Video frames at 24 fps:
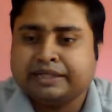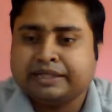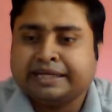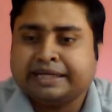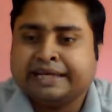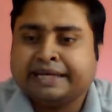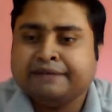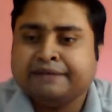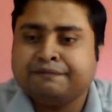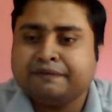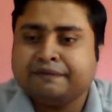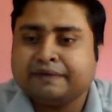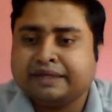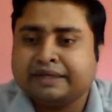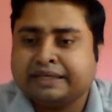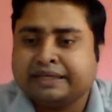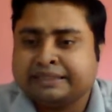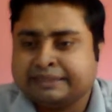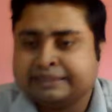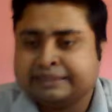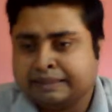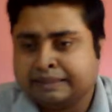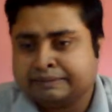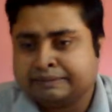If
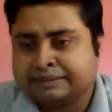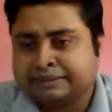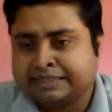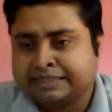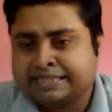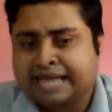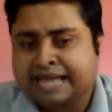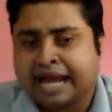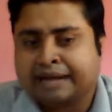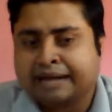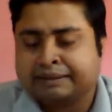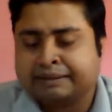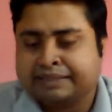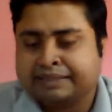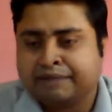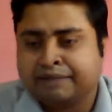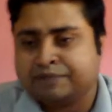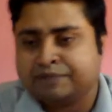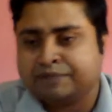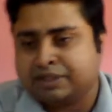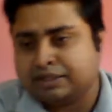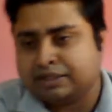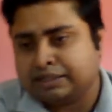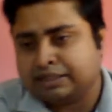this
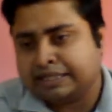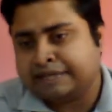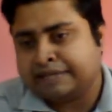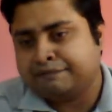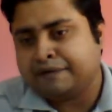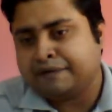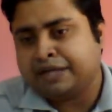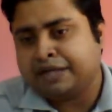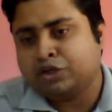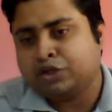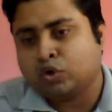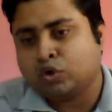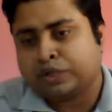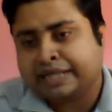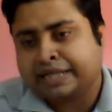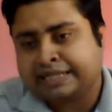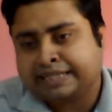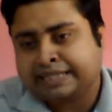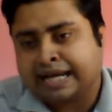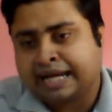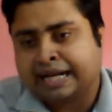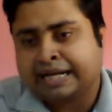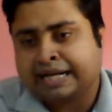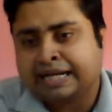if I rotate
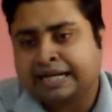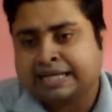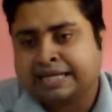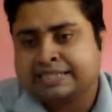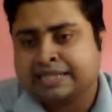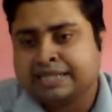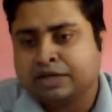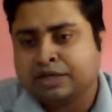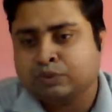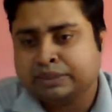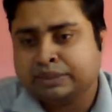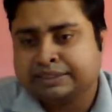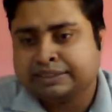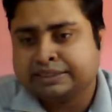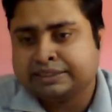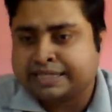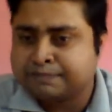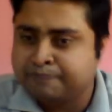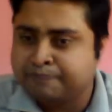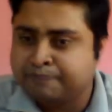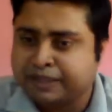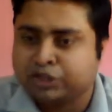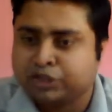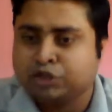the analyzer with
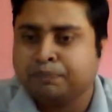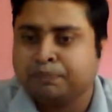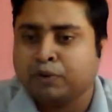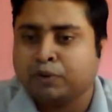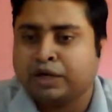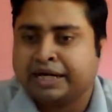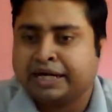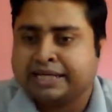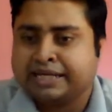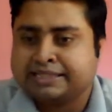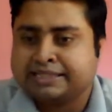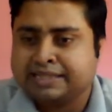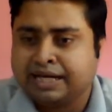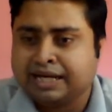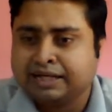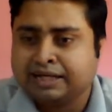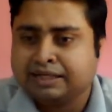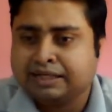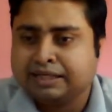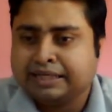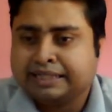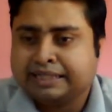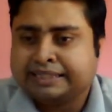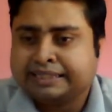respect to polarizer,
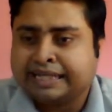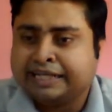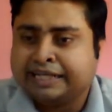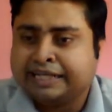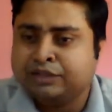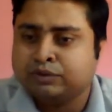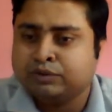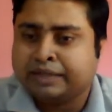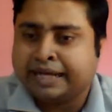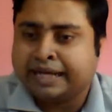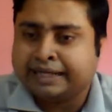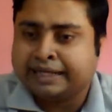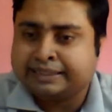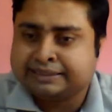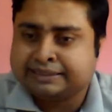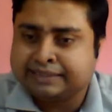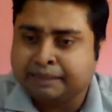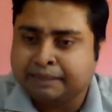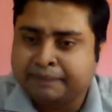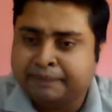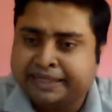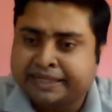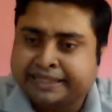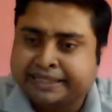then you get
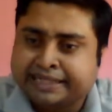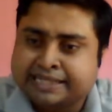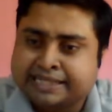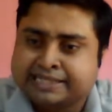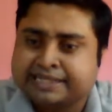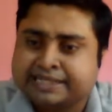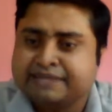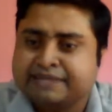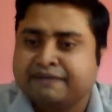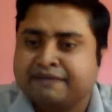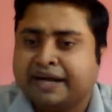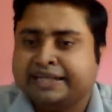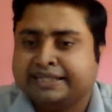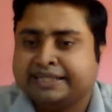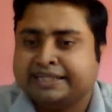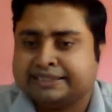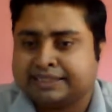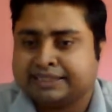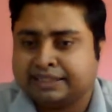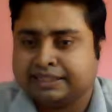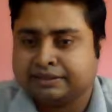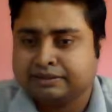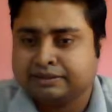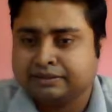some intensity
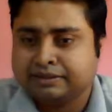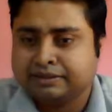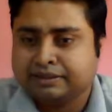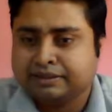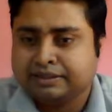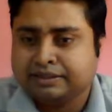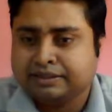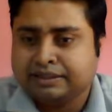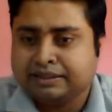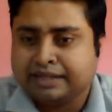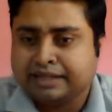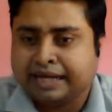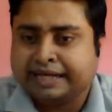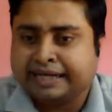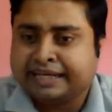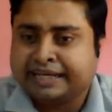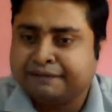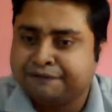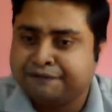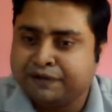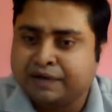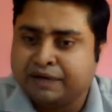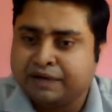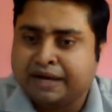variation. And
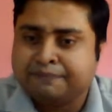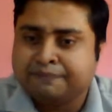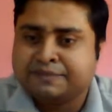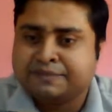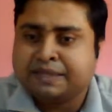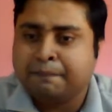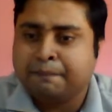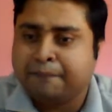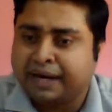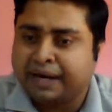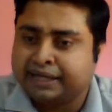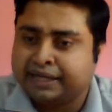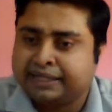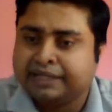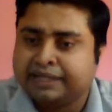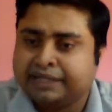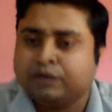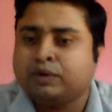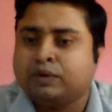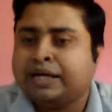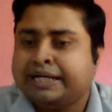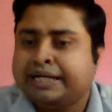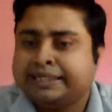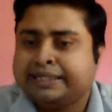if you have some
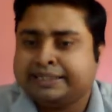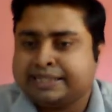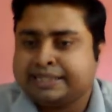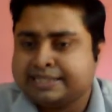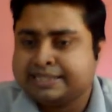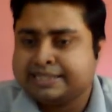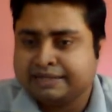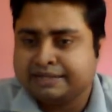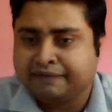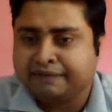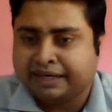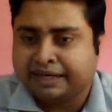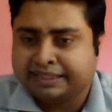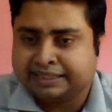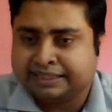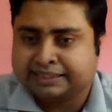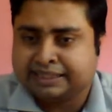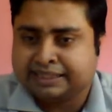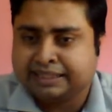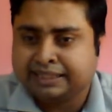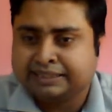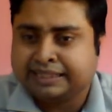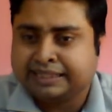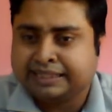particular intensity
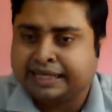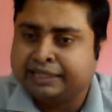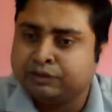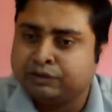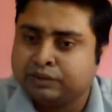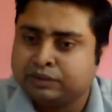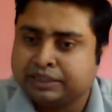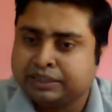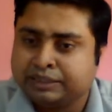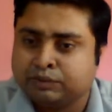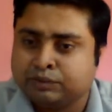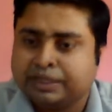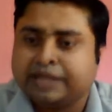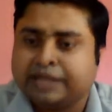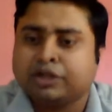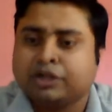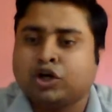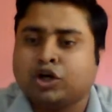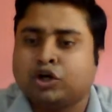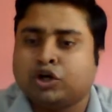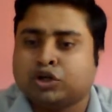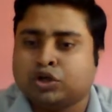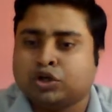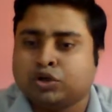variation, then you can
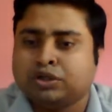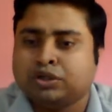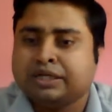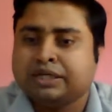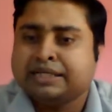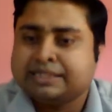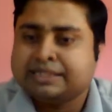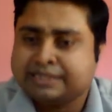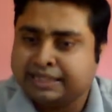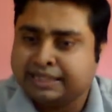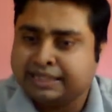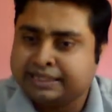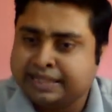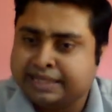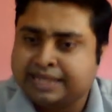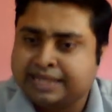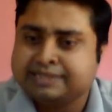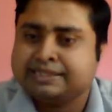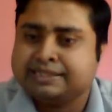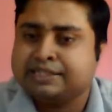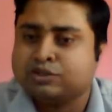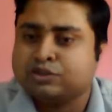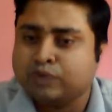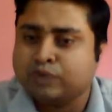conclude, say,
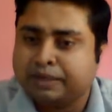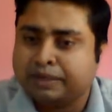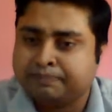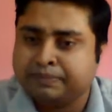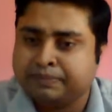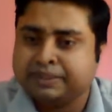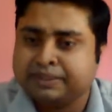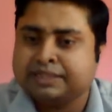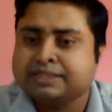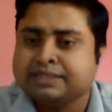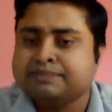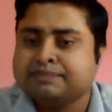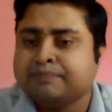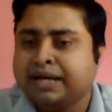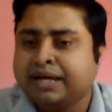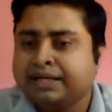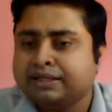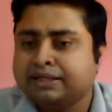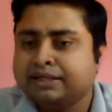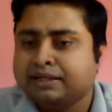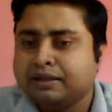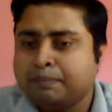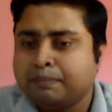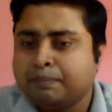yes, this wave is
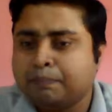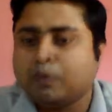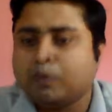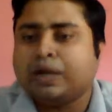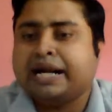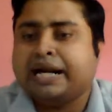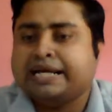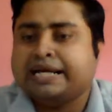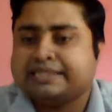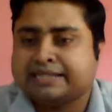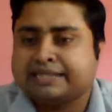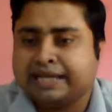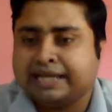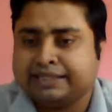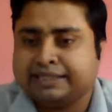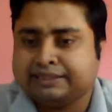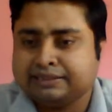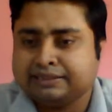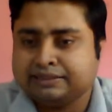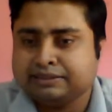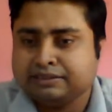my polarized light.